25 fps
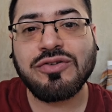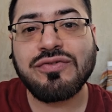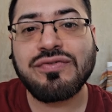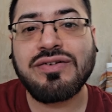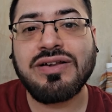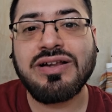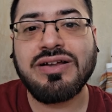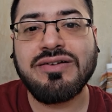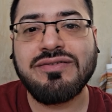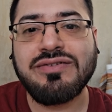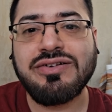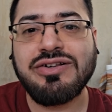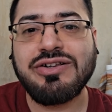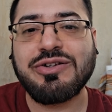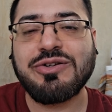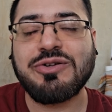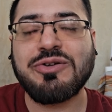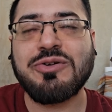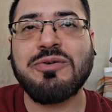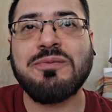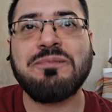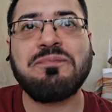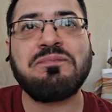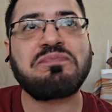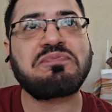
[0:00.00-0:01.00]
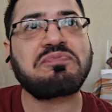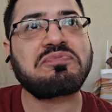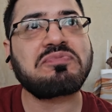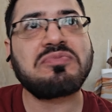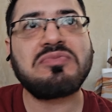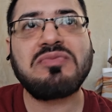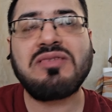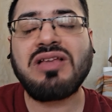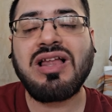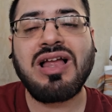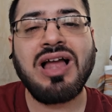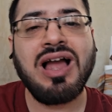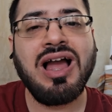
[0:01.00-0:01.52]
of level you know
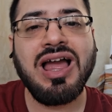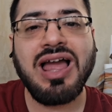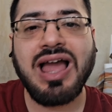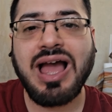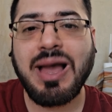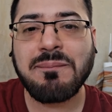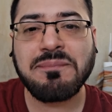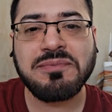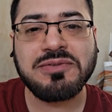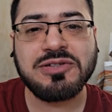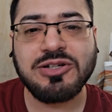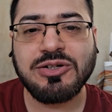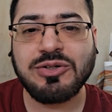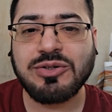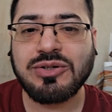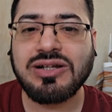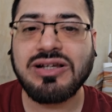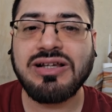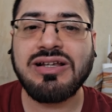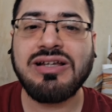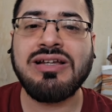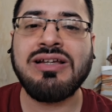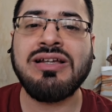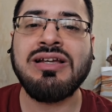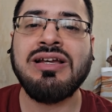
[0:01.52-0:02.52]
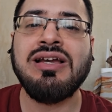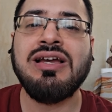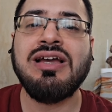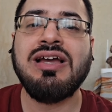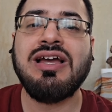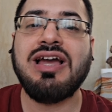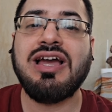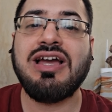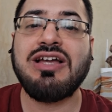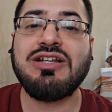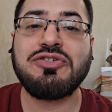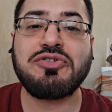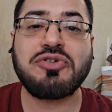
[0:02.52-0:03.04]
I absolutely
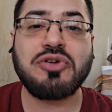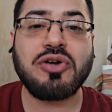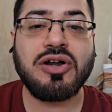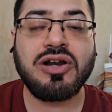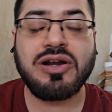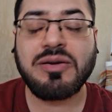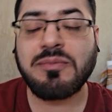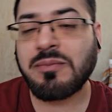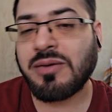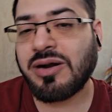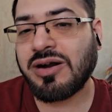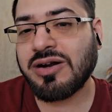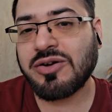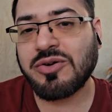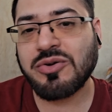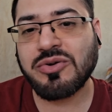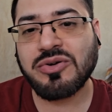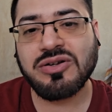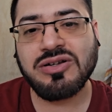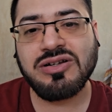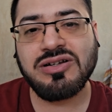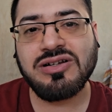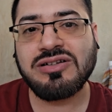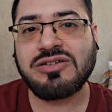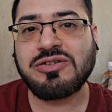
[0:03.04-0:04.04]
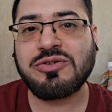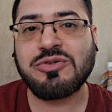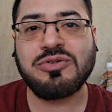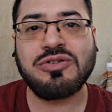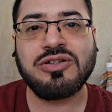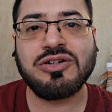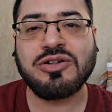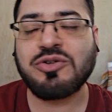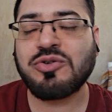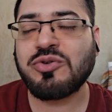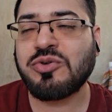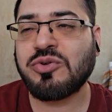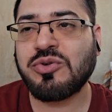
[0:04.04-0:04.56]
enjoyed Mattoral to
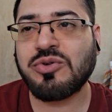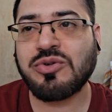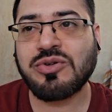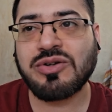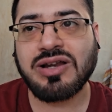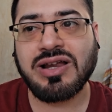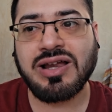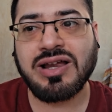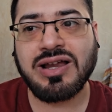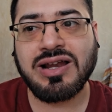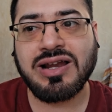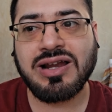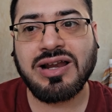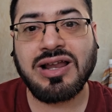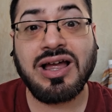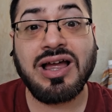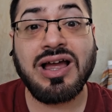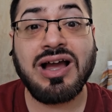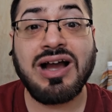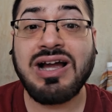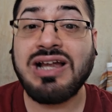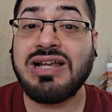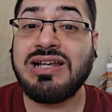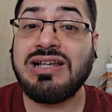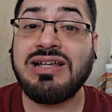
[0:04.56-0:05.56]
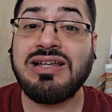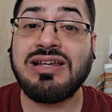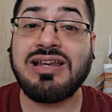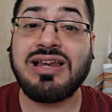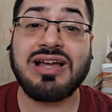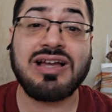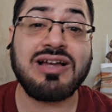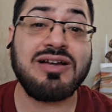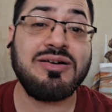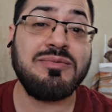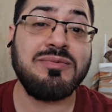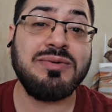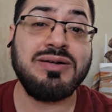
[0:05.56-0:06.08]
the core and I highly
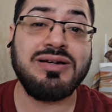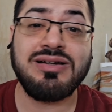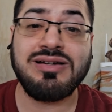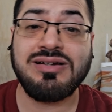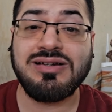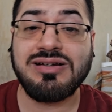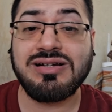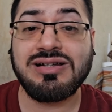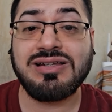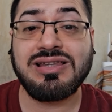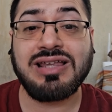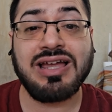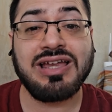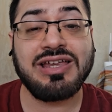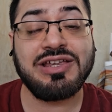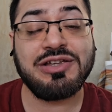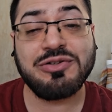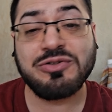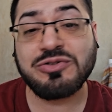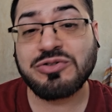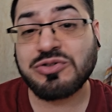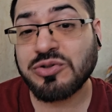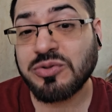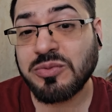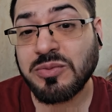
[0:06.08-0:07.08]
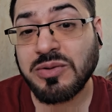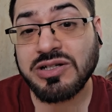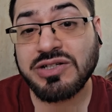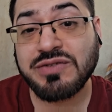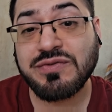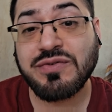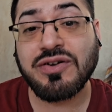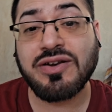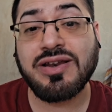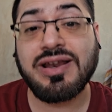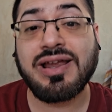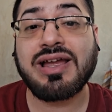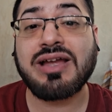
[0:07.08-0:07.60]
recommend it. Thank you so much
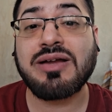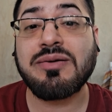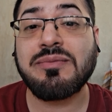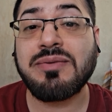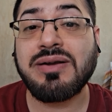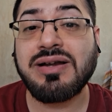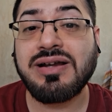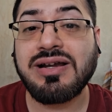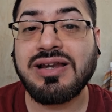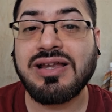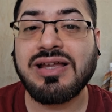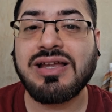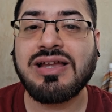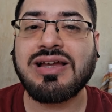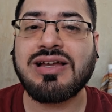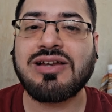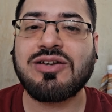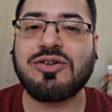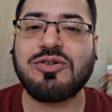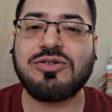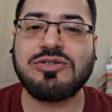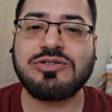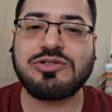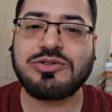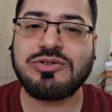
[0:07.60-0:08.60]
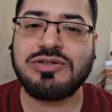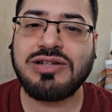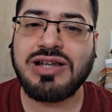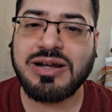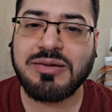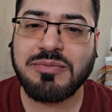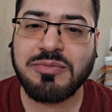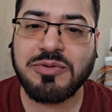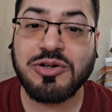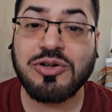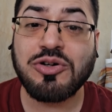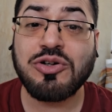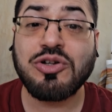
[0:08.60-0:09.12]
for recommending and also
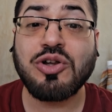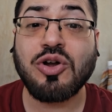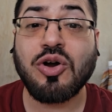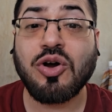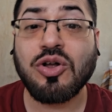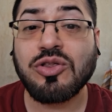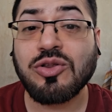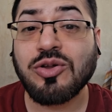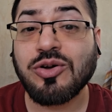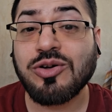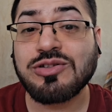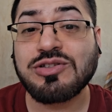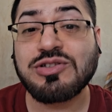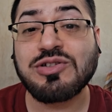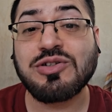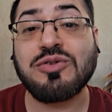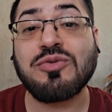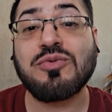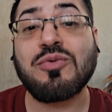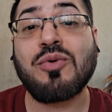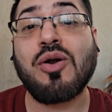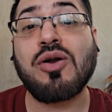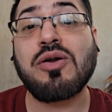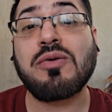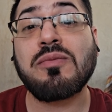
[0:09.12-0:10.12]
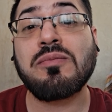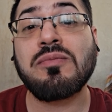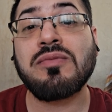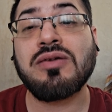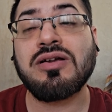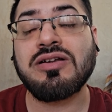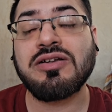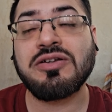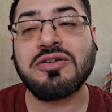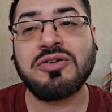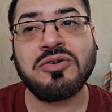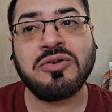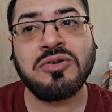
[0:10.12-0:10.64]
let me know your thoughts on what
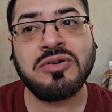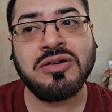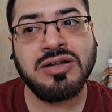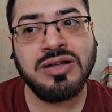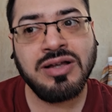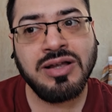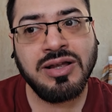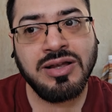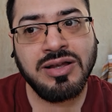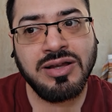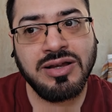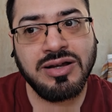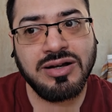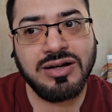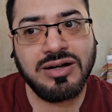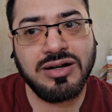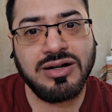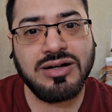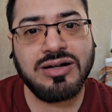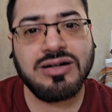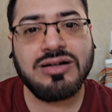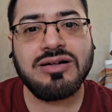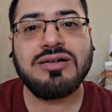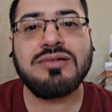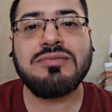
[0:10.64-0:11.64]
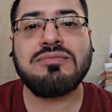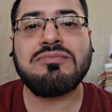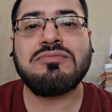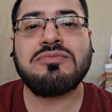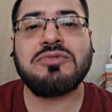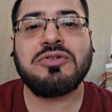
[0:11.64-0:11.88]
you know uh,